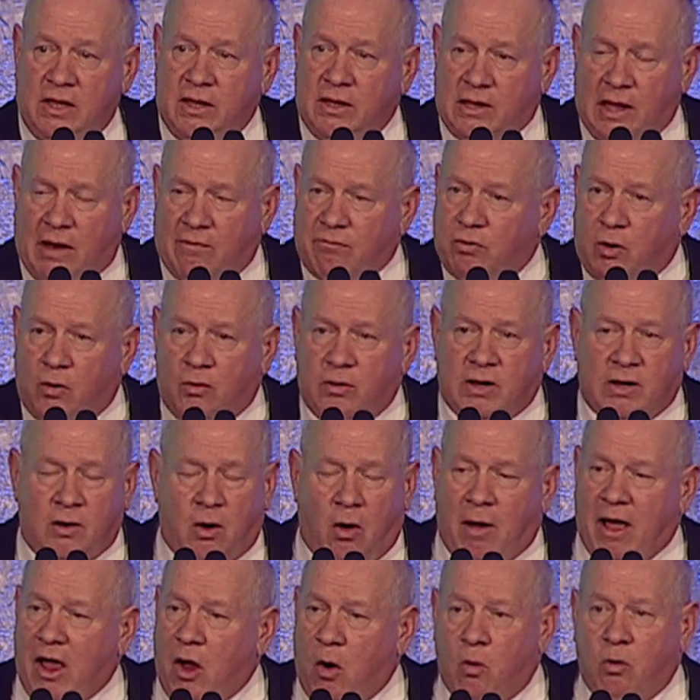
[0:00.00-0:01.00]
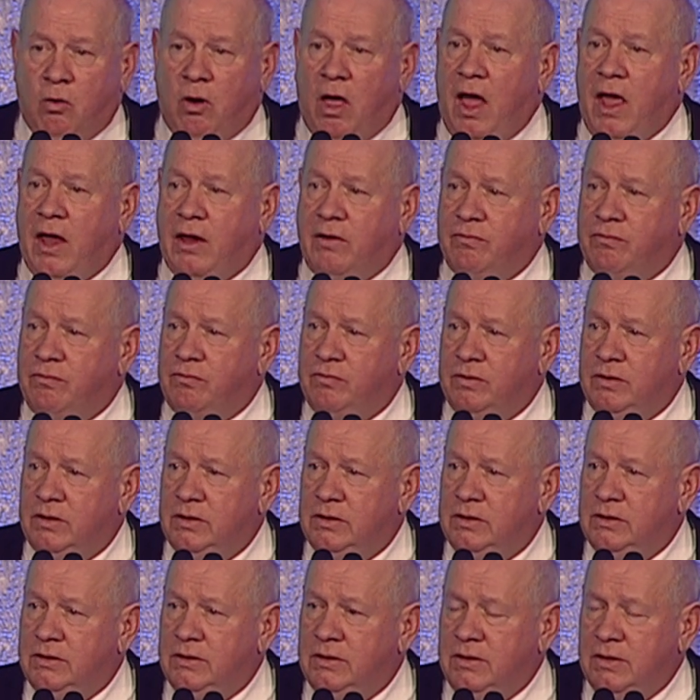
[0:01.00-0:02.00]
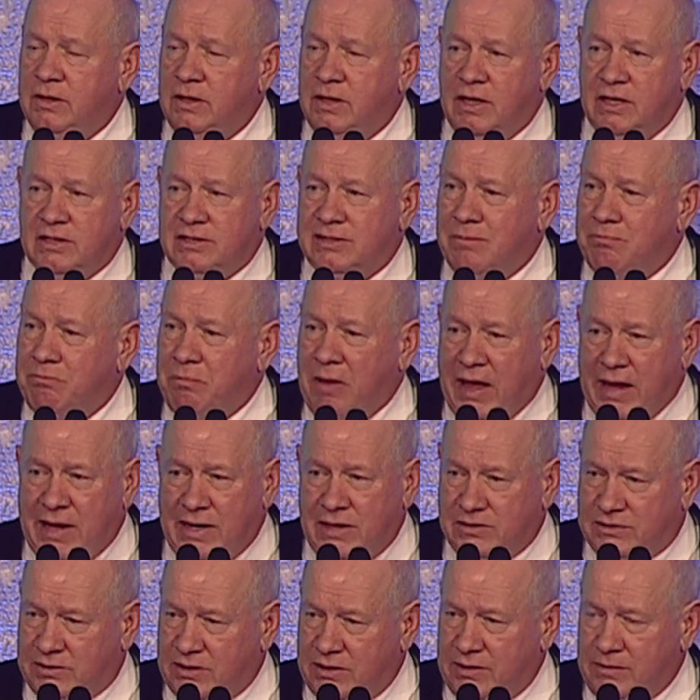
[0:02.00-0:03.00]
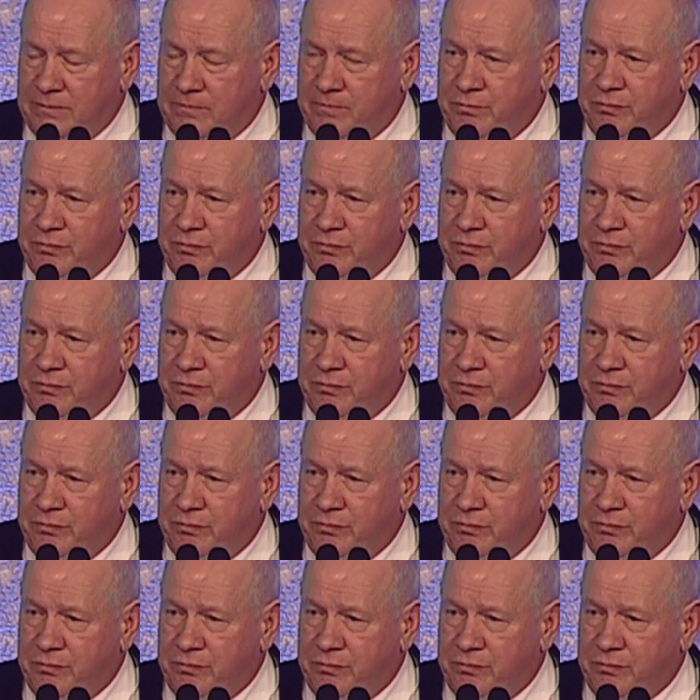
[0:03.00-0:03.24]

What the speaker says: that I've learned in my whole life. It's amazing.